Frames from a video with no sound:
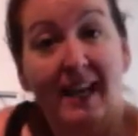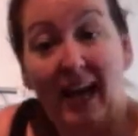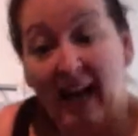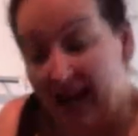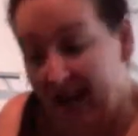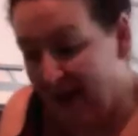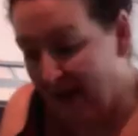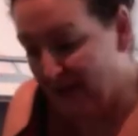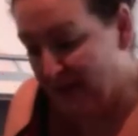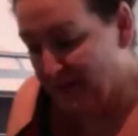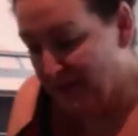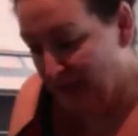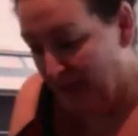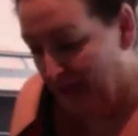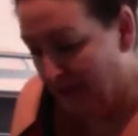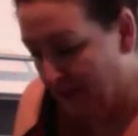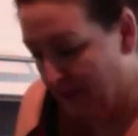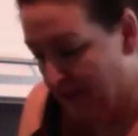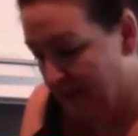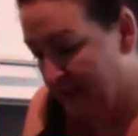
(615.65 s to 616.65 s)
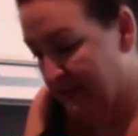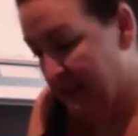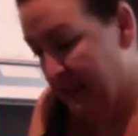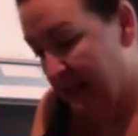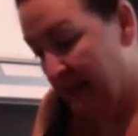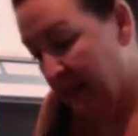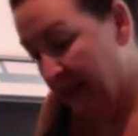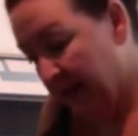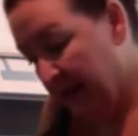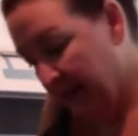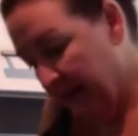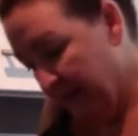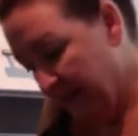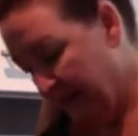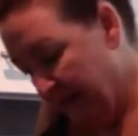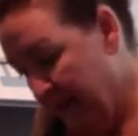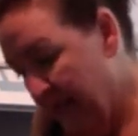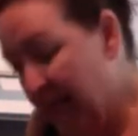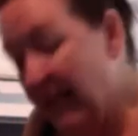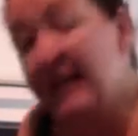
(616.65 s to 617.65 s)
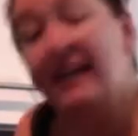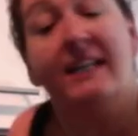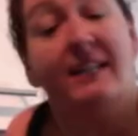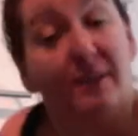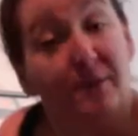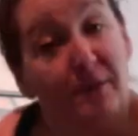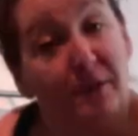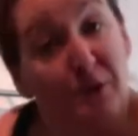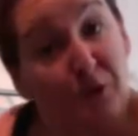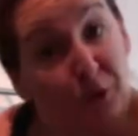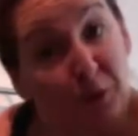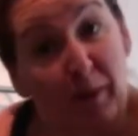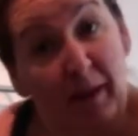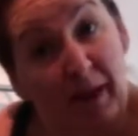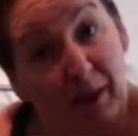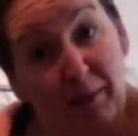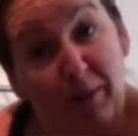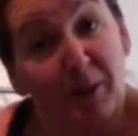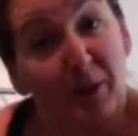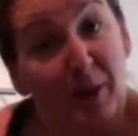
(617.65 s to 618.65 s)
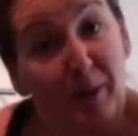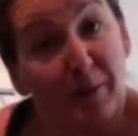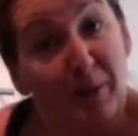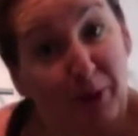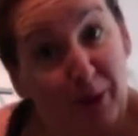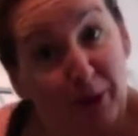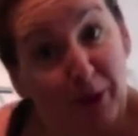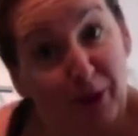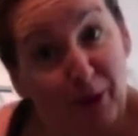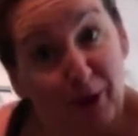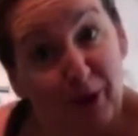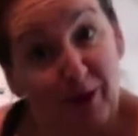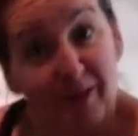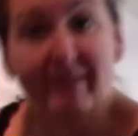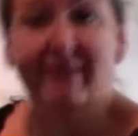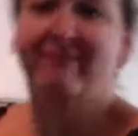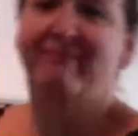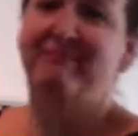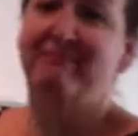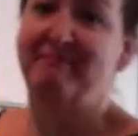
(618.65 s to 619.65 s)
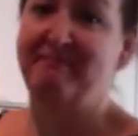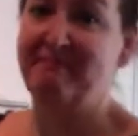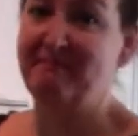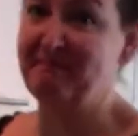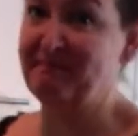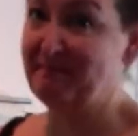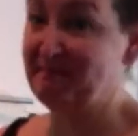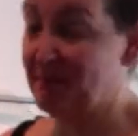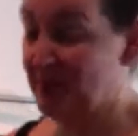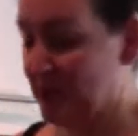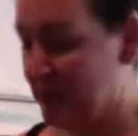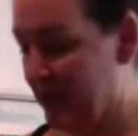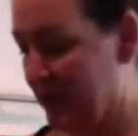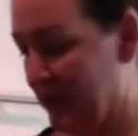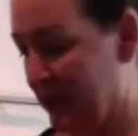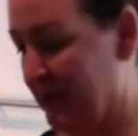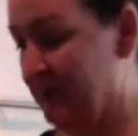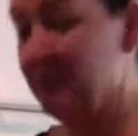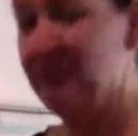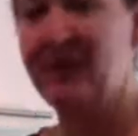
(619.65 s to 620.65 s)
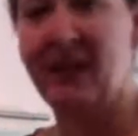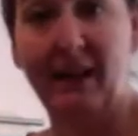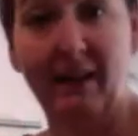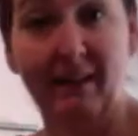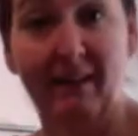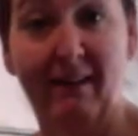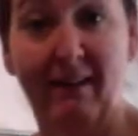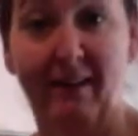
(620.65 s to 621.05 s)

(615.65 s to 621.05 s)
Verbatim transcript: after, then individual people can put it on. So there you